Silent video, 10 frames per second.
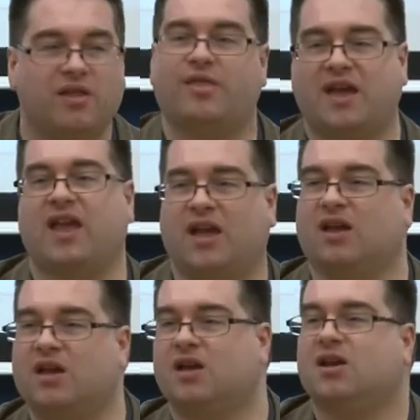
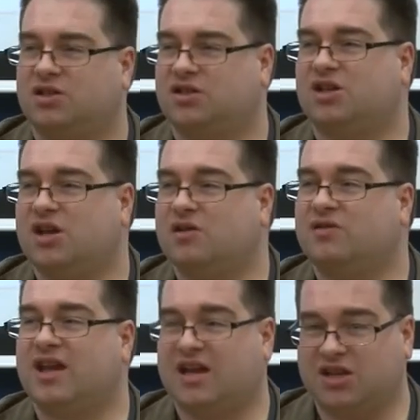thing to
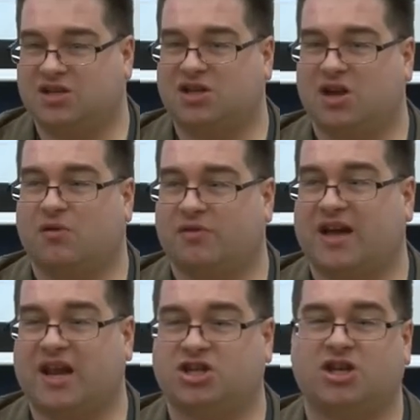get into on
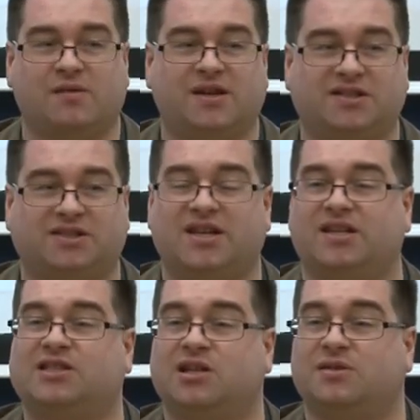that issue, it is
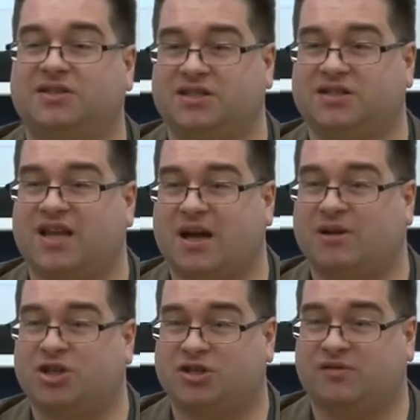C.S. Lewis's The
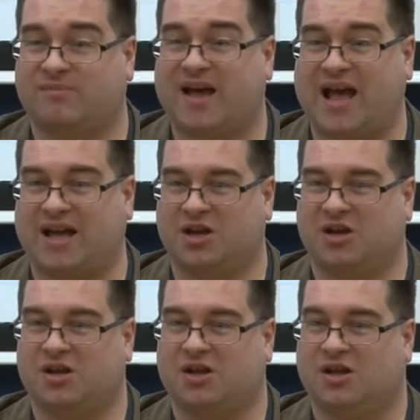Abolition of Man,
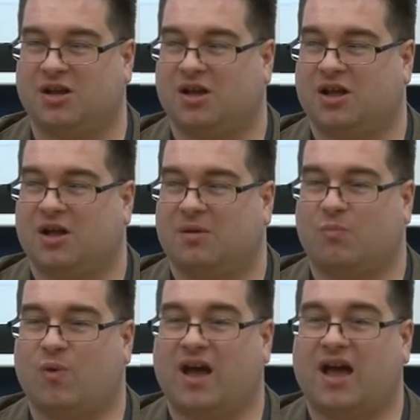
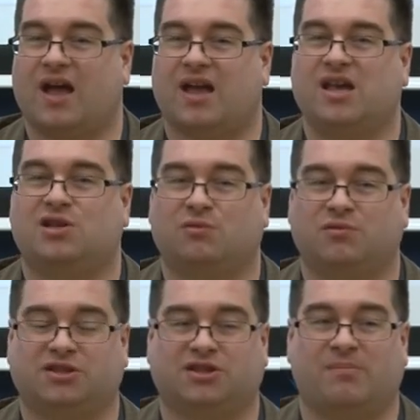where he
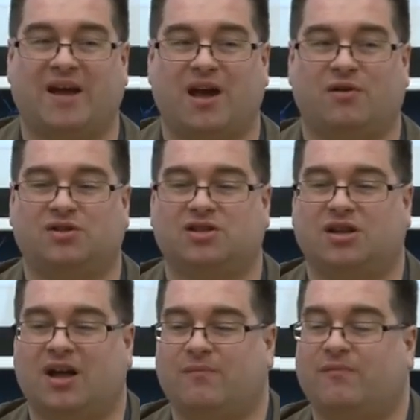talks about
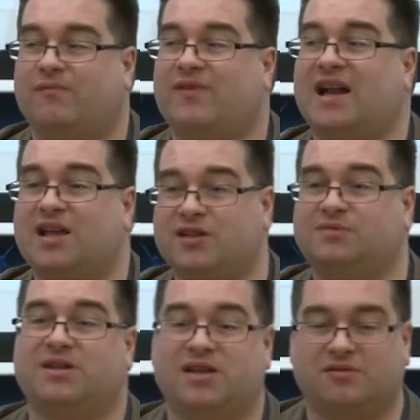values,
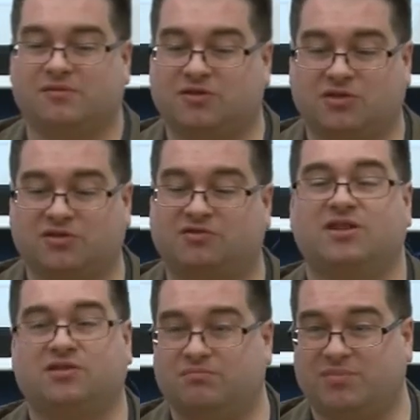but he
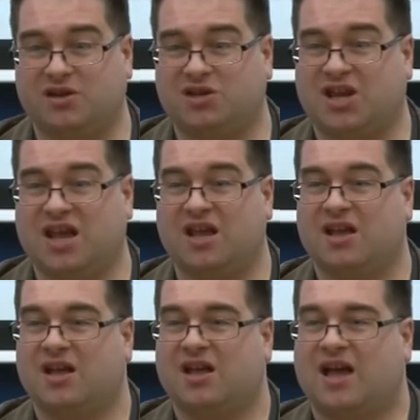concentrates on beauty
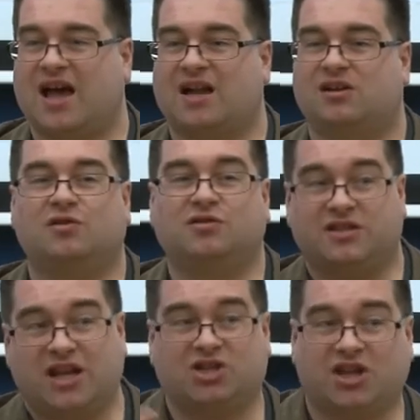and looks at
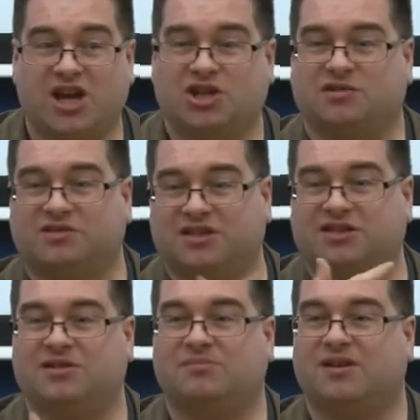the educational
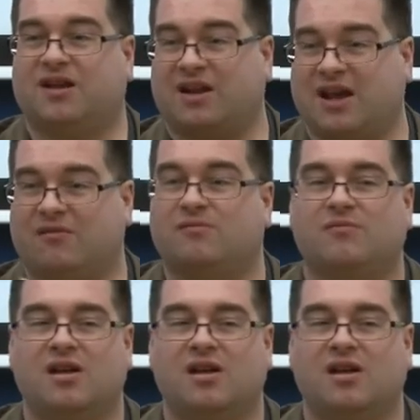system and how